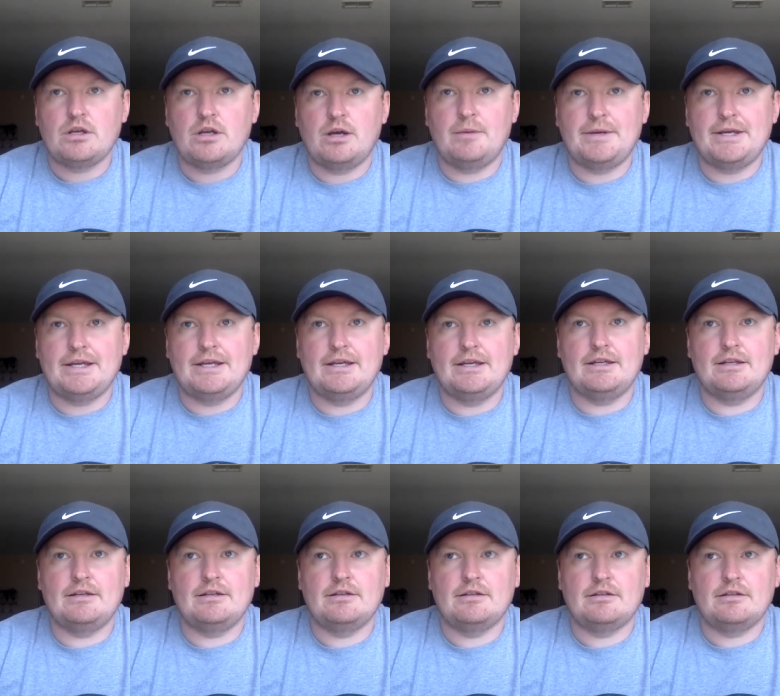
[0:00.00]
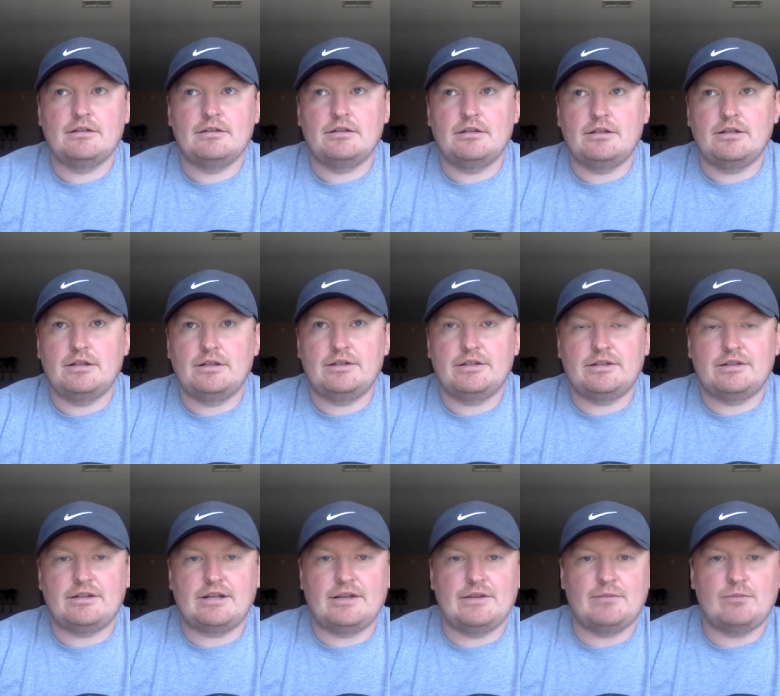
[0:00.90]
I mean, on
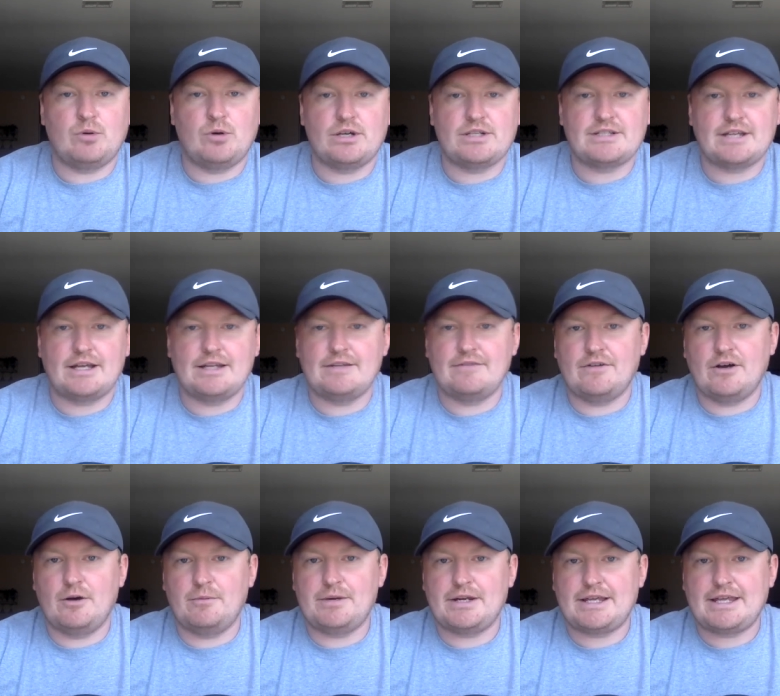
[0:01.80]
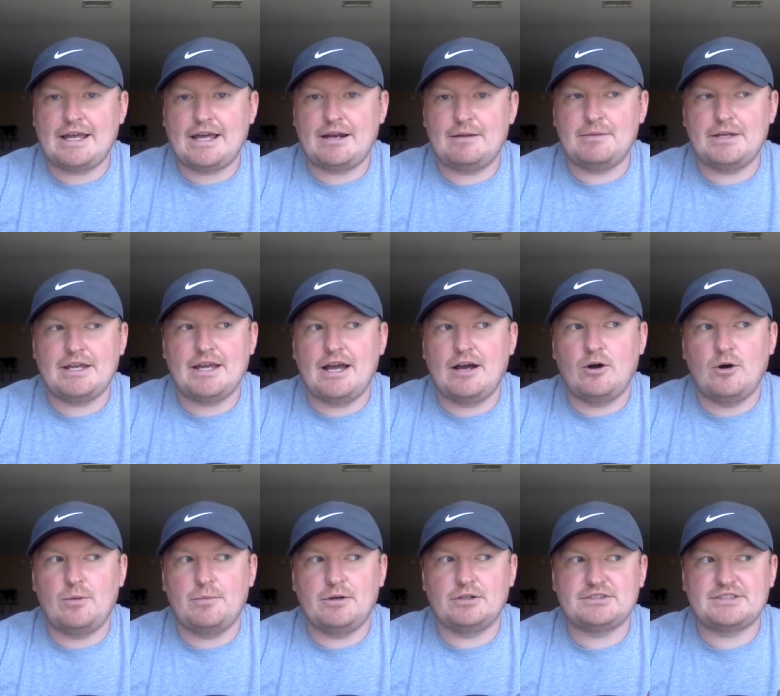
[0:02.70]
the, on the boys' side, Development Academy,
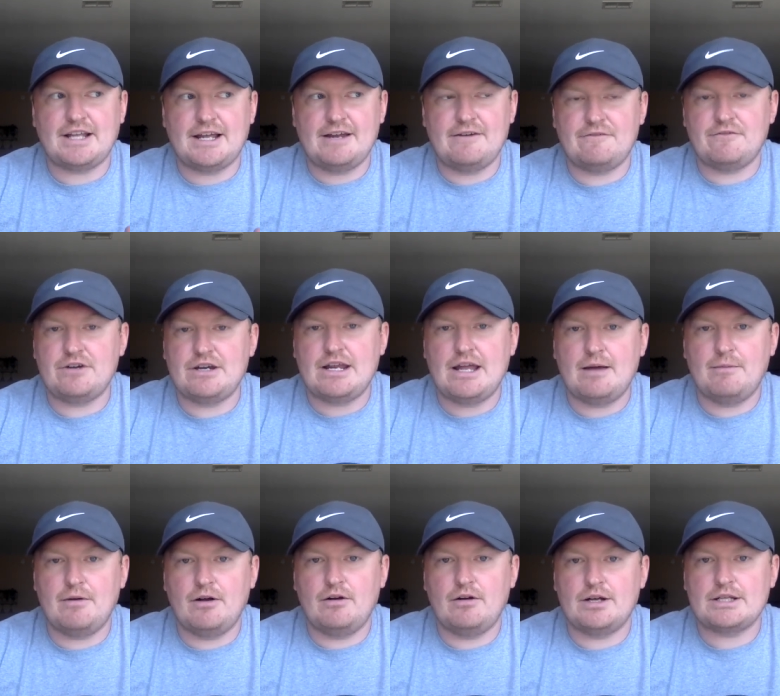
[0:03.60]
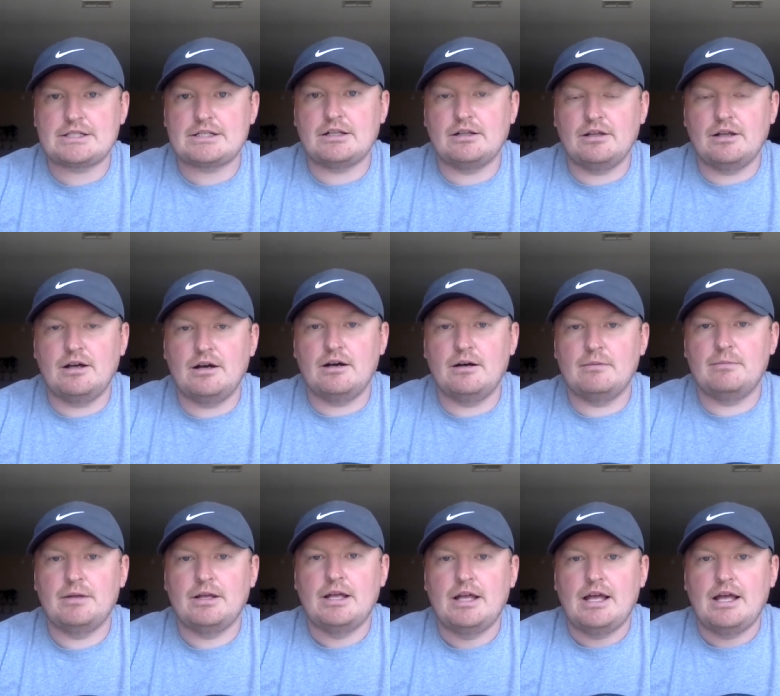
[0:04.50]
almost every MLS club